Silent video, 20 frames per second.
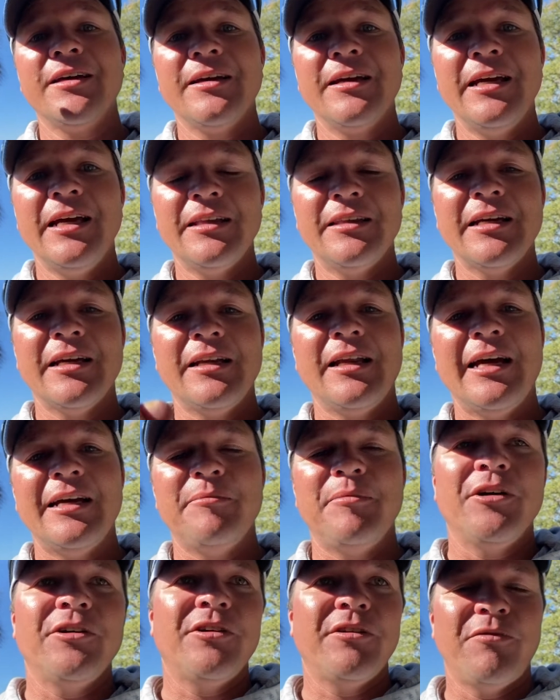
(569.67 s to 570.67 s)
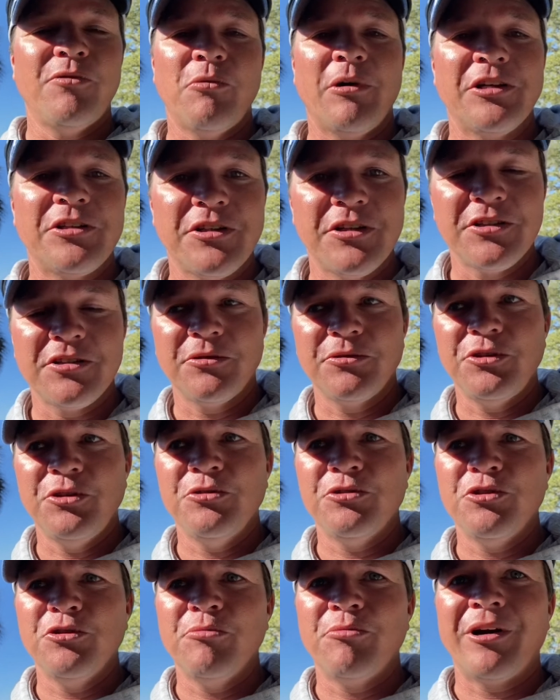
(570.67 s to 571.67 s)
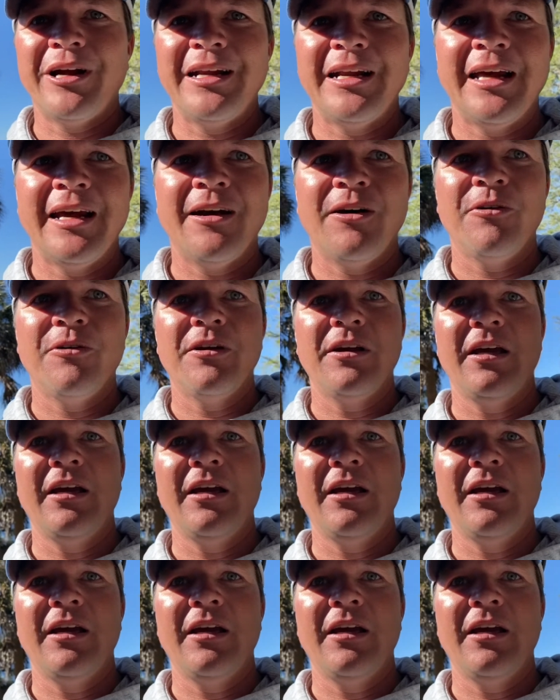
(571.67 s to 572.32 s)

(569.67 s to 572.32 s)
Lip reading: Hit that like button if you're watching this on YouTube right now.